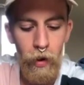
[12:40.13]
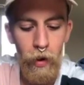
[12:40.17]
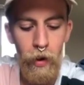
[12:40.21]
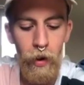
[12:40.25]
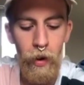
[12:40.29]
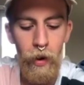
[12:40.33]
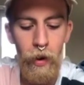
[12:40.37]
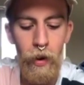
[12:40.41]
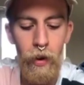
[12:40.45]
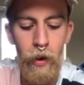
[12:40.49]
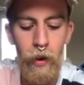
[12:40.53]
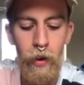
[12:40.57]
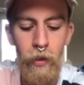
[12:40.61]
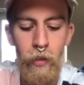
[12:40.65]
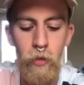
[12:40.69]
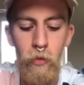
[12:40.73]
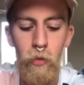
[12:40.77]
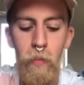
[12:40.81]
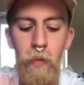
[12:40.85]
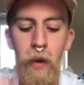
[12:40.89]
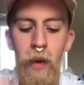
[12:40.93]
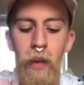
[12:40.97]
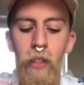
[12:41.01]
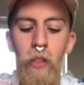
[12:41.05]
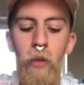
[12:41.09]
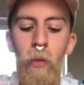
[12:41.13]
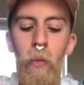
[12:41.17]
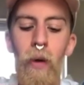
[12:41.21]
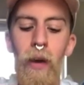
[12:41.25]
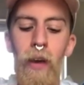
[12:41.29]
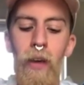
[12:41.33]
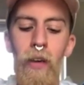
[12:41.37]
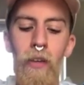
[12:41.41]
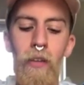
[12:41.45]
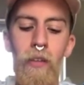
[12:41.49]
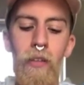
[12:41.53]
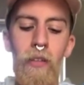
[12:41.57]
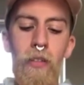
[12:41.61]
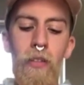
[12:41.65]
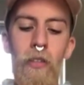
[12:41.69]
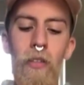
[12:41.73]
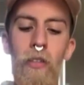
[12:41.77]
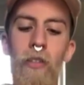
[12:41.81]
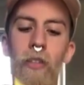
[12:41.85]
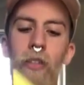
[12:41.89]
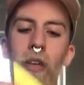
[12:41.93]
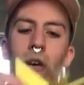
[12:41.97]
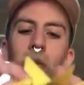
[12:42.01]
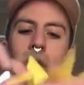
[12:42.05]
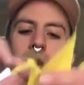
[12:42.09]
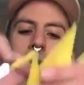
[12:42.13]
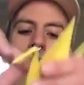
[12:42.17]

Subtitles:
is we make the wings. So you'll see